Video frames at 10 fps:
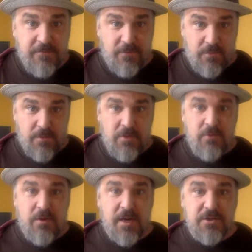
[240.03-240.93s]
forward, who
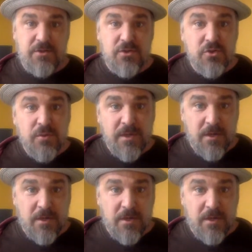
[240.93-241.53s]
are actually doing